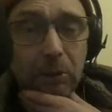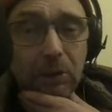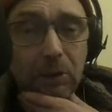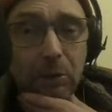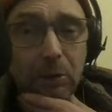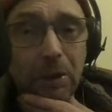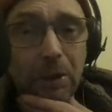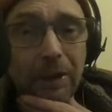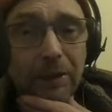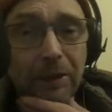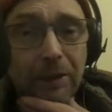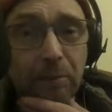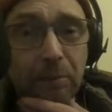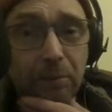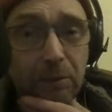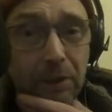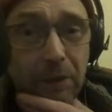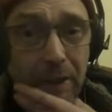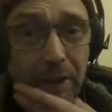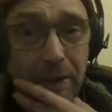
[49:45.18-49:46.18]
I was
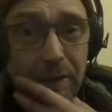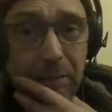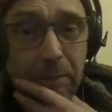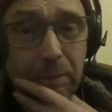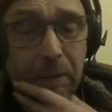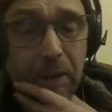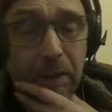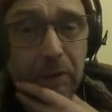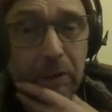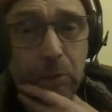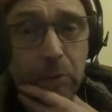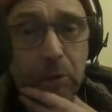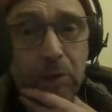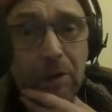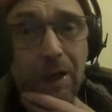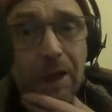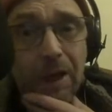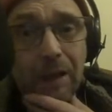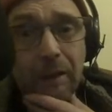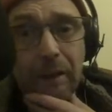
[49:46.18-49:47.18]
quite surprised
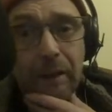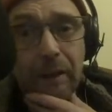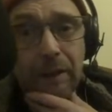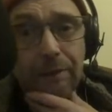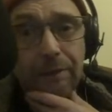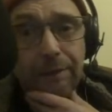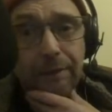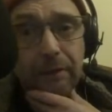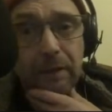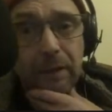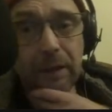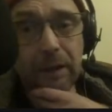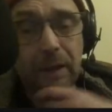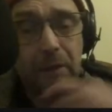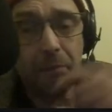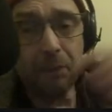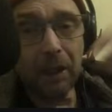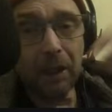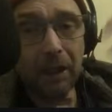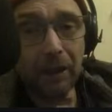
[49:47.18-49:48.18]
because where I live,
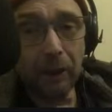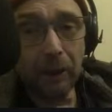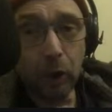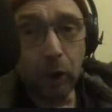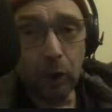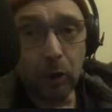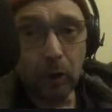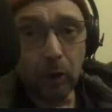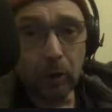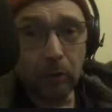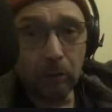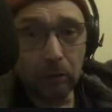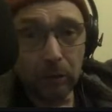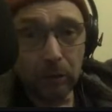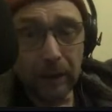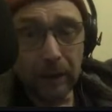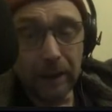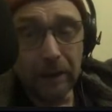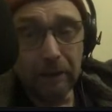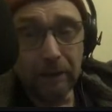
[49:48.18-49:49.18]
in my local
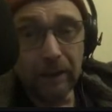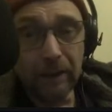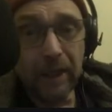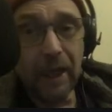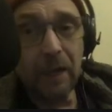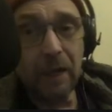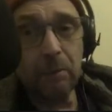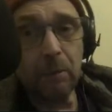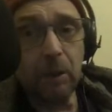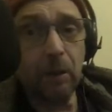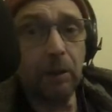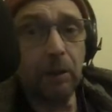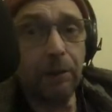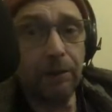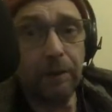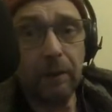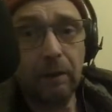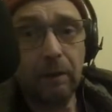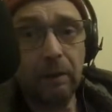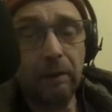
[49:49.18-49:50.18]
kind of neighbourhood,
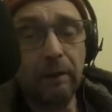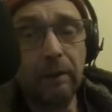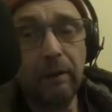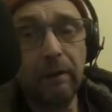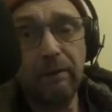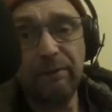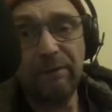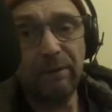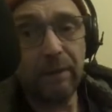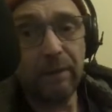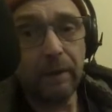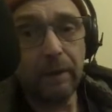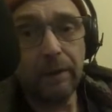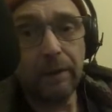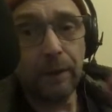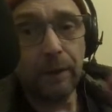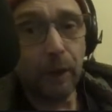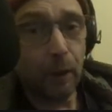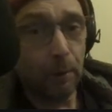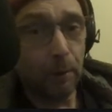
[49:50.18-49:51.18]

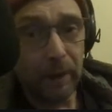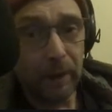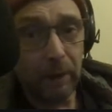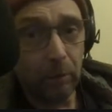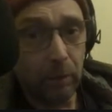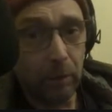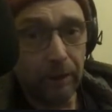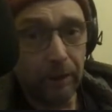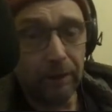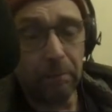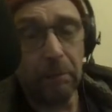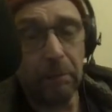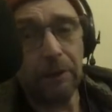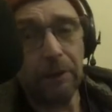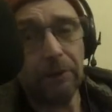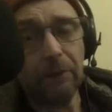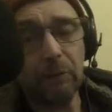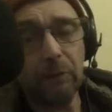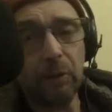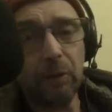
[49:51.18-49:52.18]
nobody wears
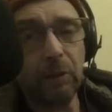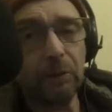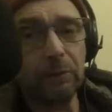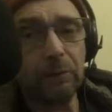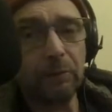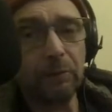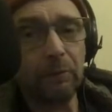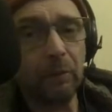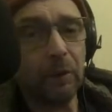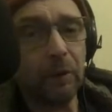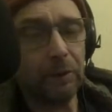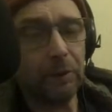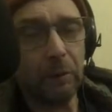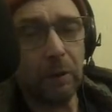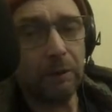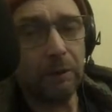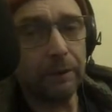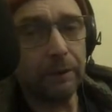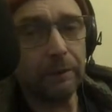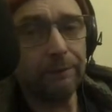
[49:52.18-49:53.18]
masks
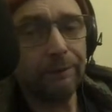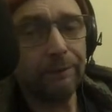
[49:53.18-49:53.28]
whatsoever.